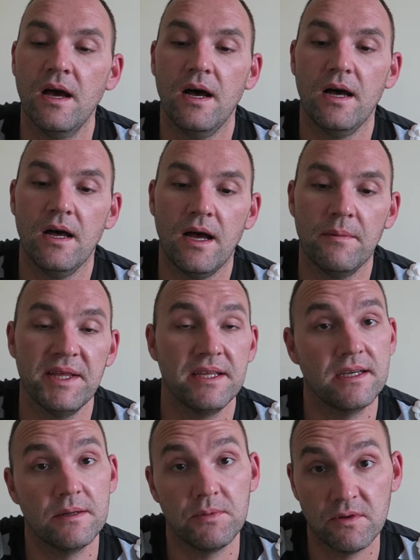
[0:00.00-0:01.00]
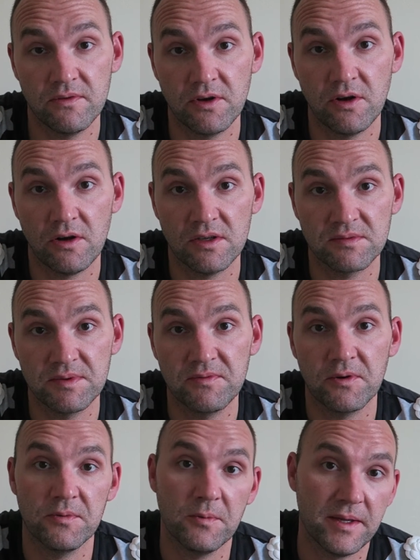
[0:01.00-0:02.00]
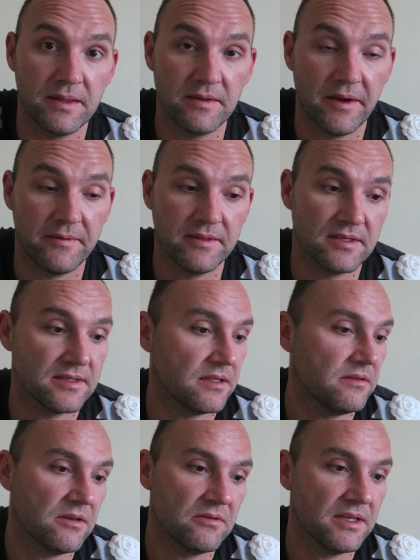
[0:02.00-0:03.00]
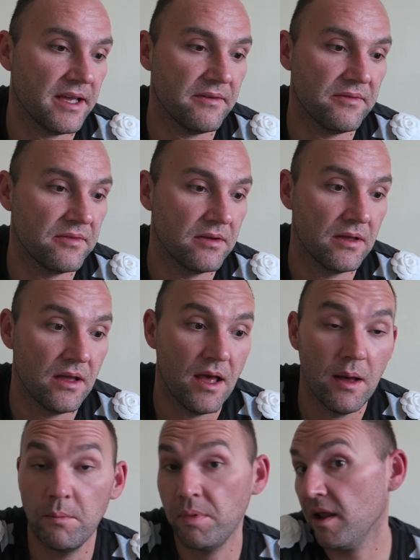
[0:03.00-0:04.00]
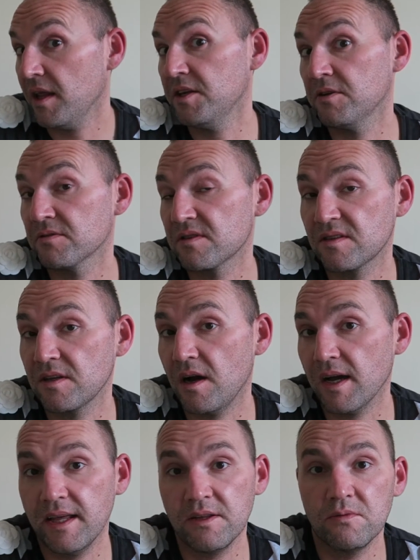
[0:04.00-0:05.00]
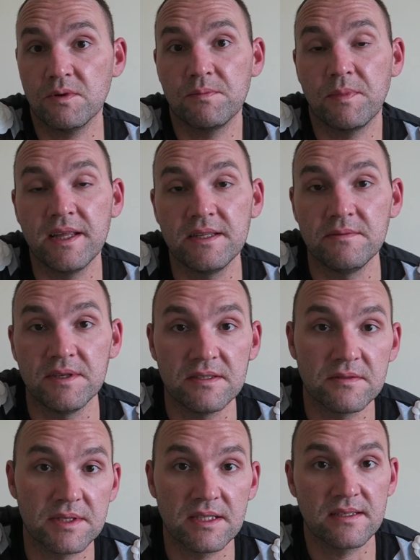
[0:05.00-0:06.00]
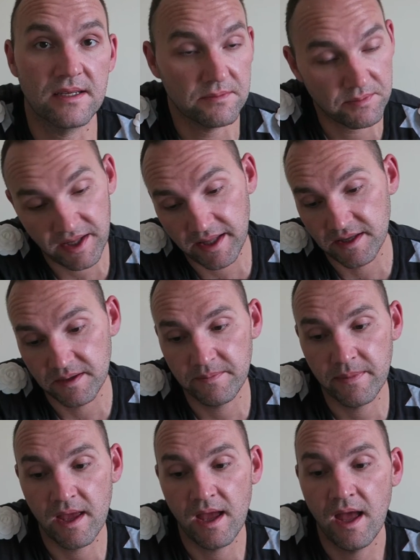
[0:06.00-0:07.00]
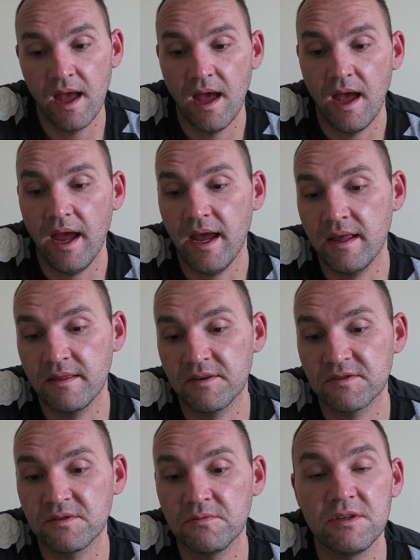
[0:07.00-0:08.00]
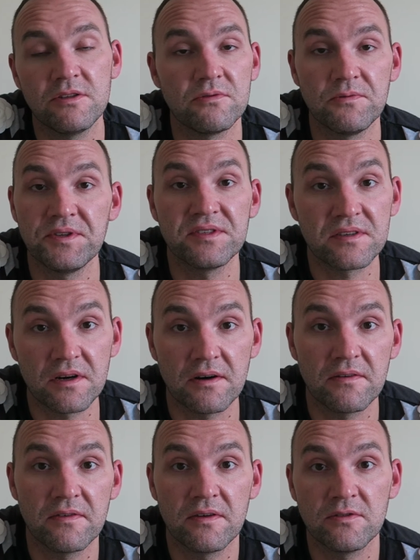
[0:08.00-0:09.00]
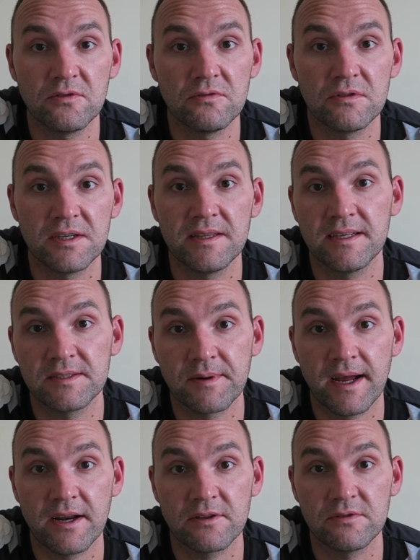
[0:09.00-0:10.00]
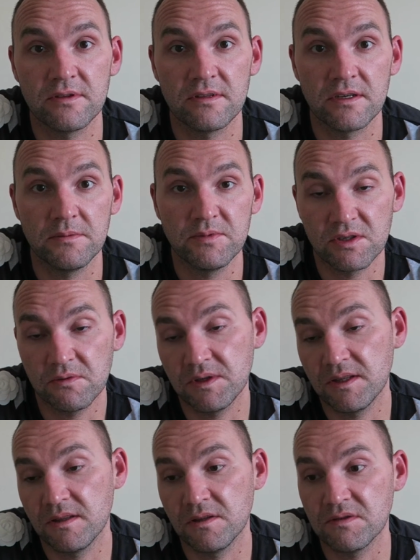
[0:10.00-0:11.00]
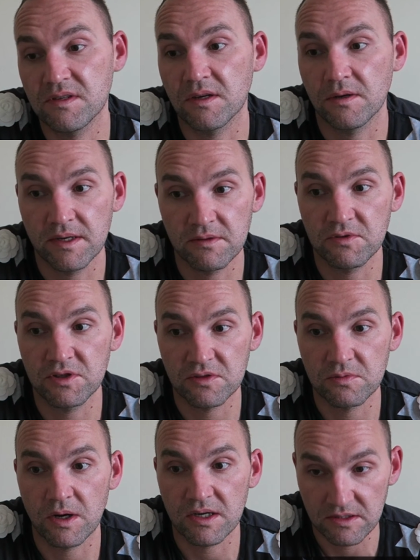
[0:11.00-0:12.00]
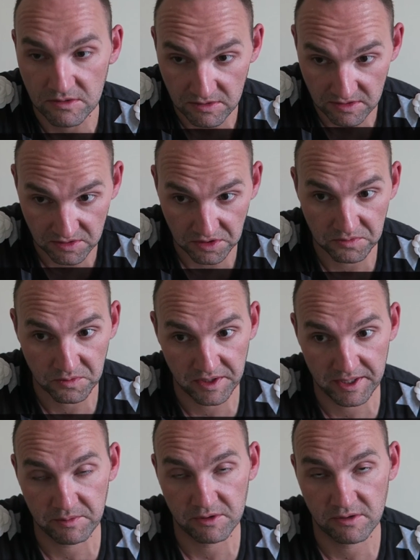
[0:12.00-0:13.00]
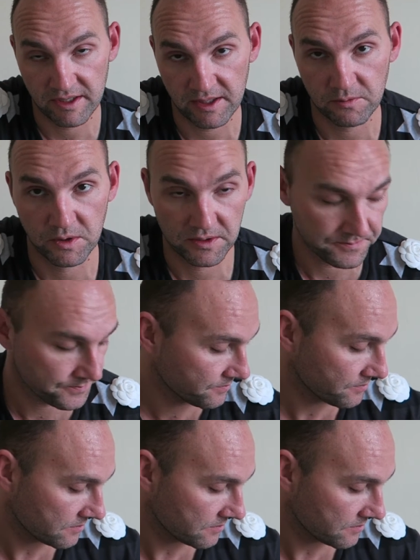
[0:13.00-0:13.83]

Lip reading: I made a couple of calls before we went there, and they said, you know, they have plenty on stock. I don't know what plenty means, but they said plenty, and there's no need to reserve 2-3 days prior to the trip. So we didn't do so, and we just walked into the store and were able to get one